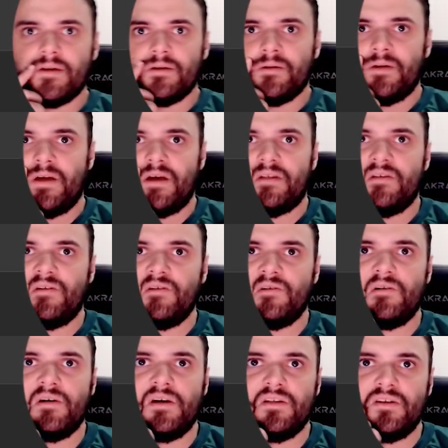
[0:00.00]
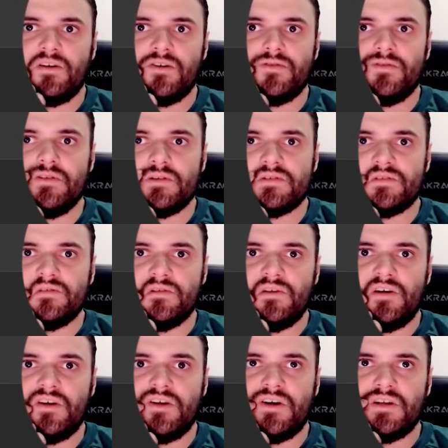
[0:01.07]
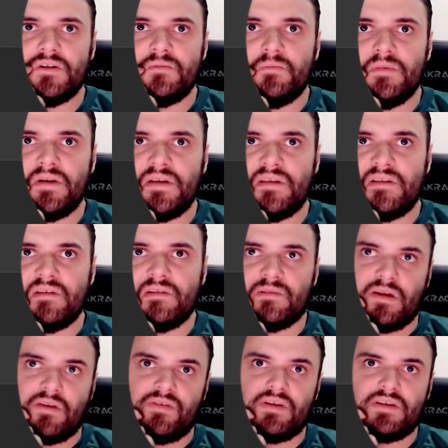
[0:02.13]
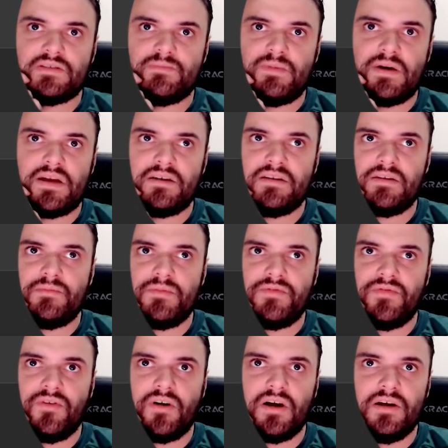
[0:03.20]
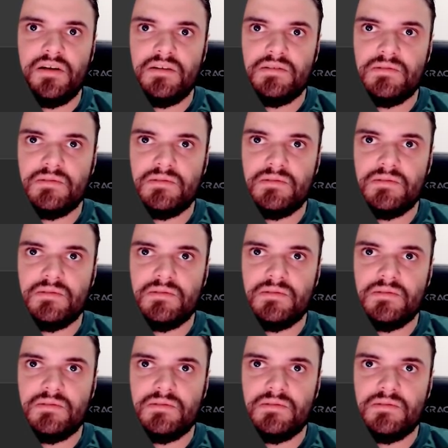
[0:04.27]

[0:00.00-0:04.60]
Yeah, I don't know if it looks good or not, but I think it's better than before.